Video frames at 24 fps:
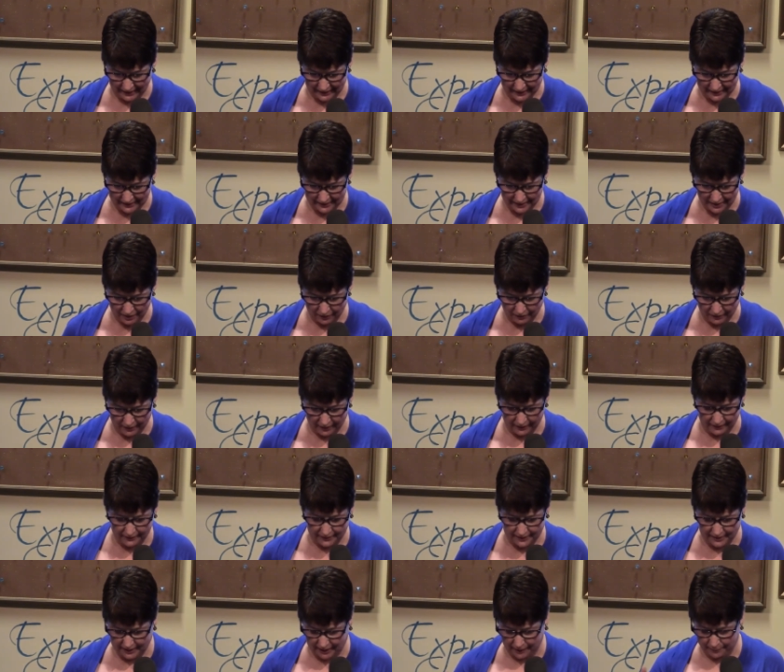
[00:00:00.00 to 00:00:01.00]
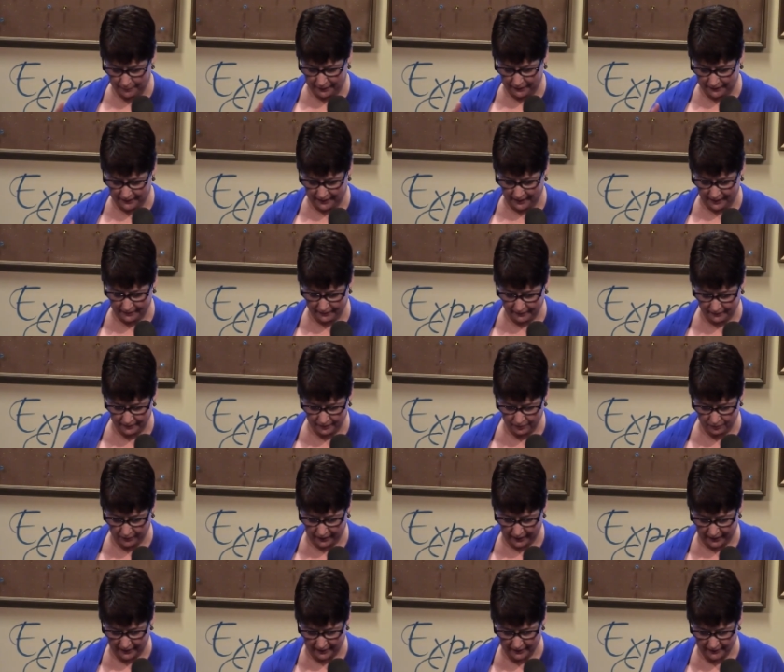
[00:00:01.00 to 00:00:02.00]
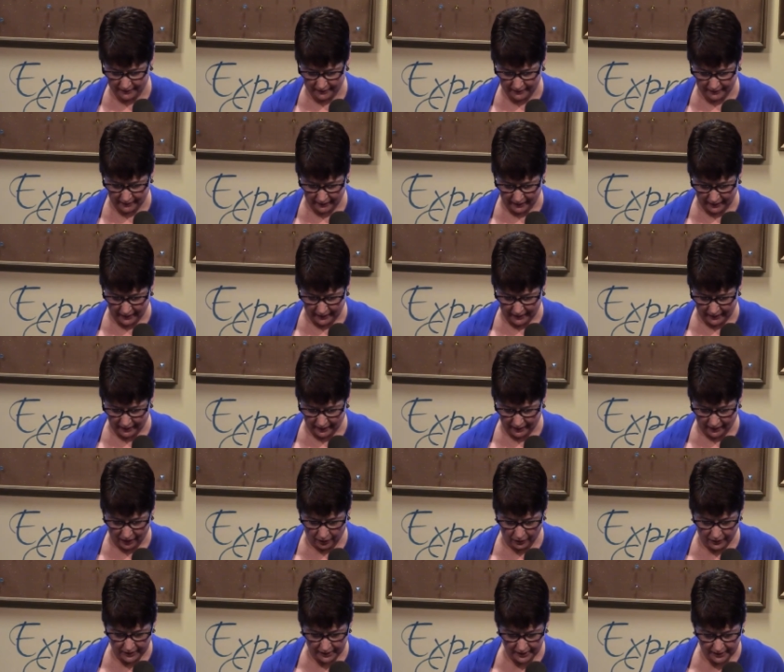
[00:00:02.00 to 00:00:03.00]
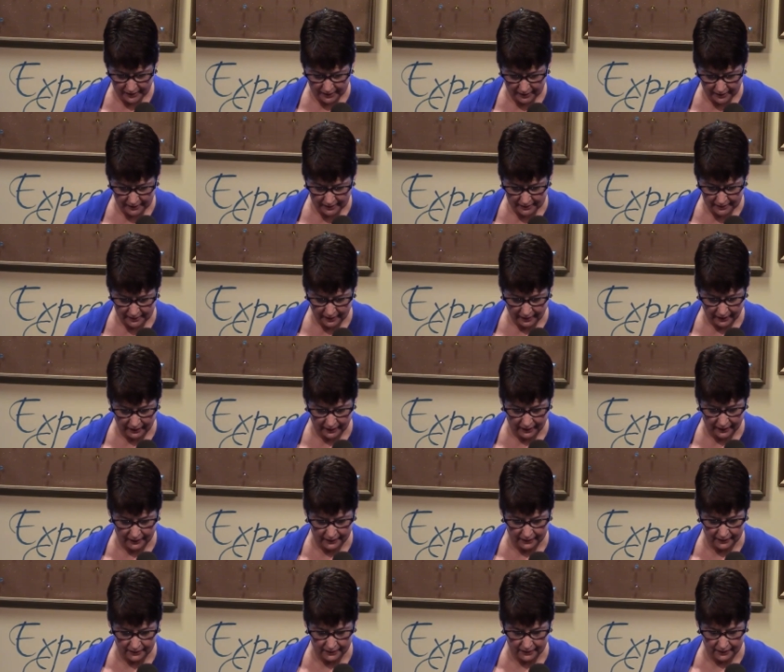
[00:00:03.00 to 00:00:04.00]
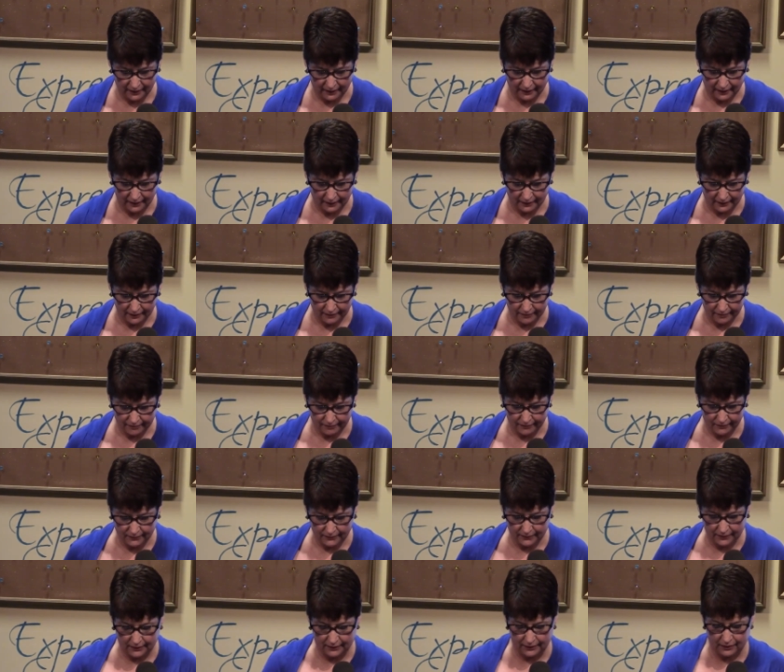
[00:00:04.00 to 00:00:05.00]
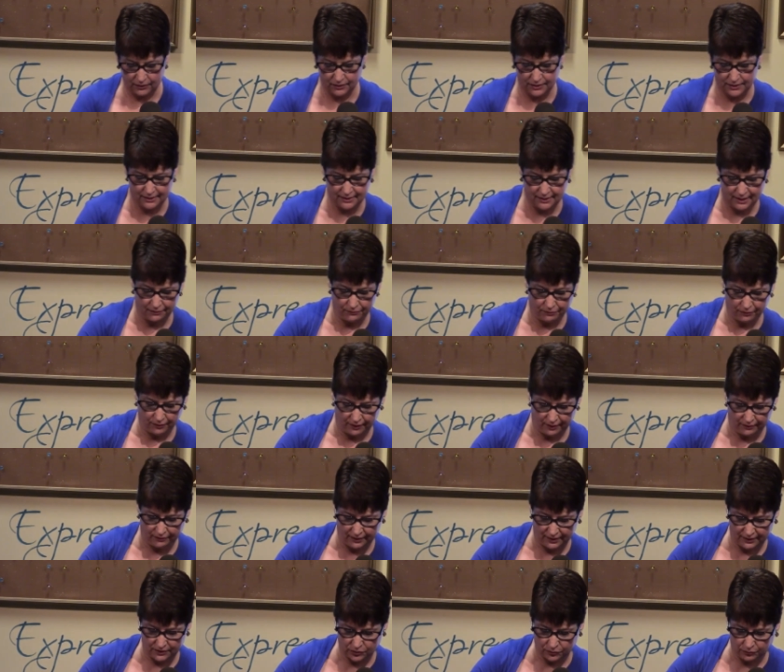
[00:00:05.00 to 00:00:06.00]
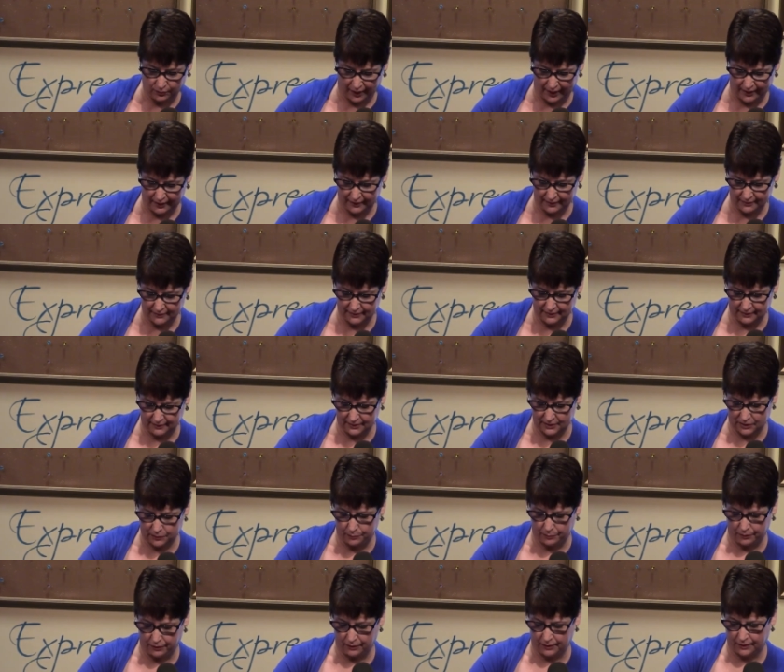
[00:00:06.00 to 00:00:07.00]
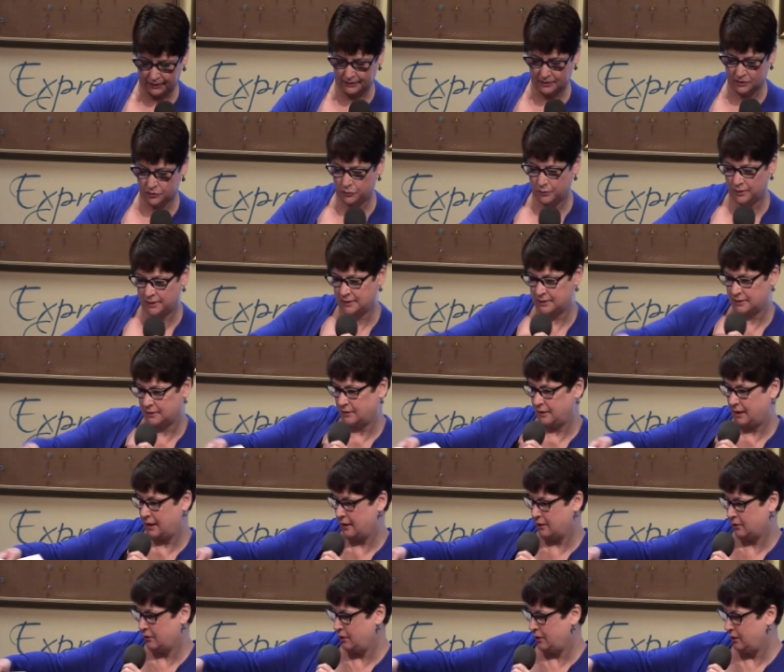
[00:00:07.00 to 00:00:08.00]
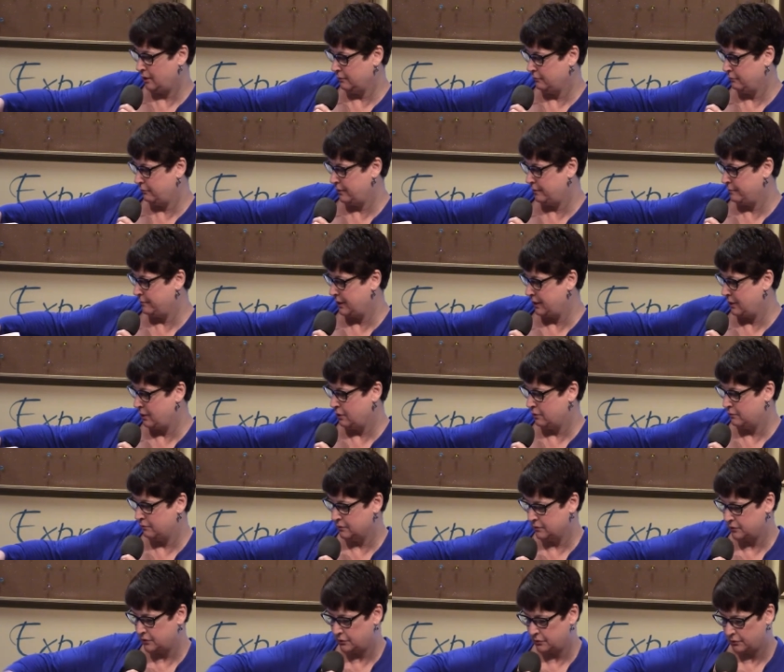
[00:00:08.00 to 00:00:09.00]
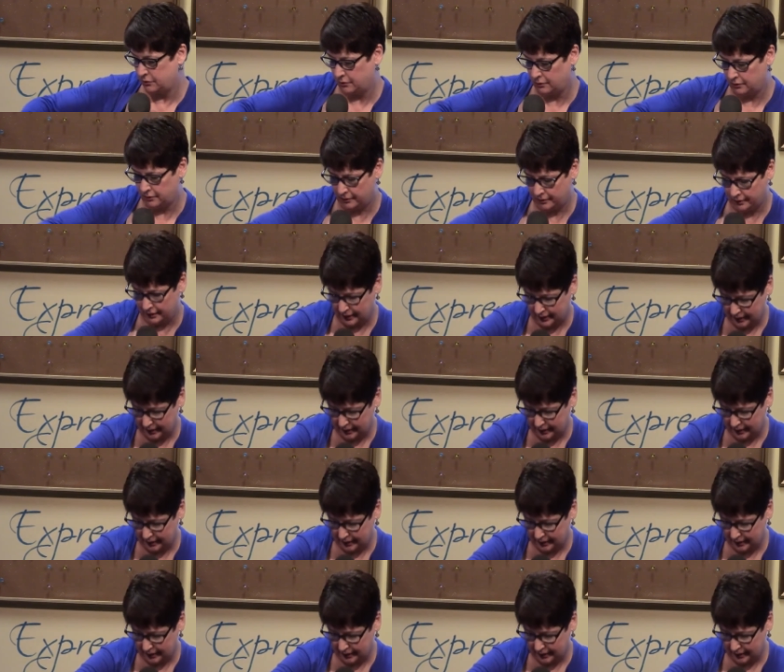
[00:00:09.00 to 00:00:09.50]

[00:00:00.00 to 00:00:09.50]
it is no, skipping down a little ways. Oh, and this is there's several of his writings in this book, and this one is called From the Oversoul.